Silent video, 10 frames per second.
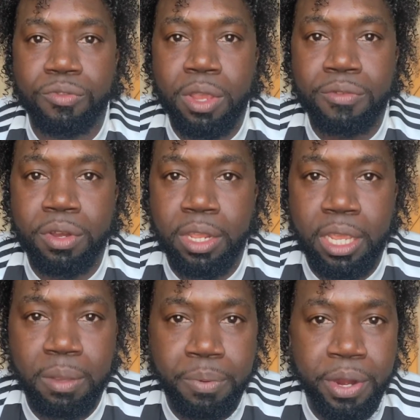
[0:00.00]
if you ever
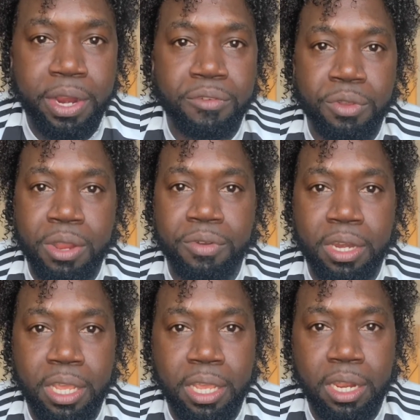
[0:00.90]
need prayer, if you ever
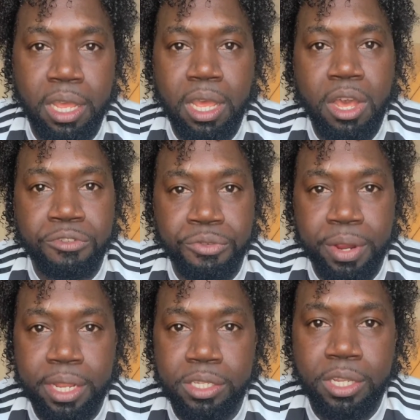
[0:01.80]
need a
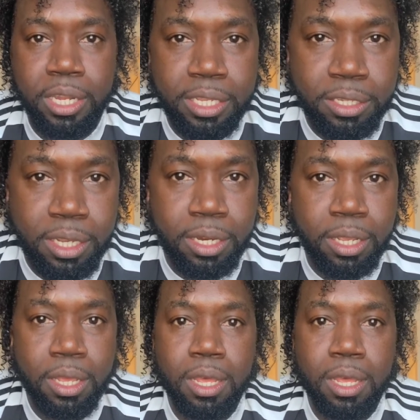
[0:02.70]
friend to listen,